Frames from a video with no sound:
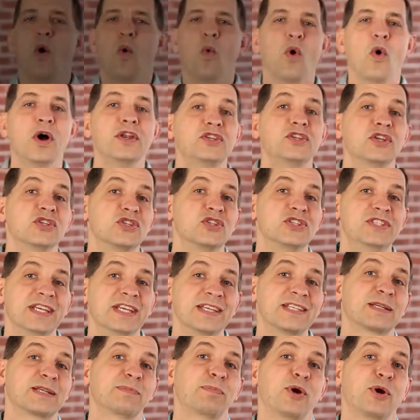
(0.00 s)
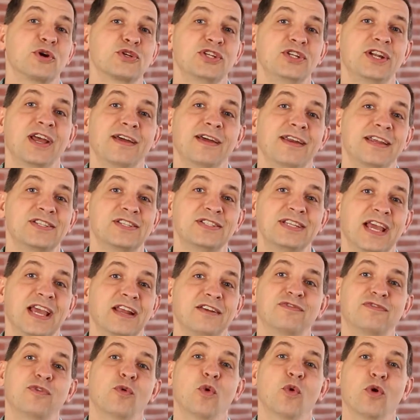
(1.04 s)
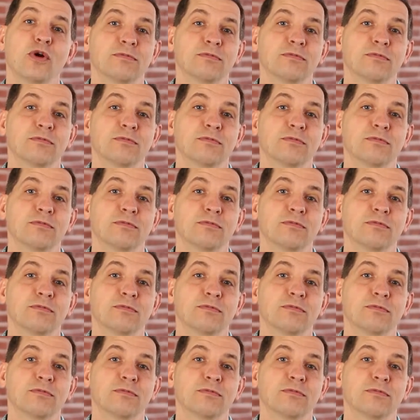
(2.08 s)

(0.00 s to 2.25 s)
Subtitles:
What does DISC personality stand for?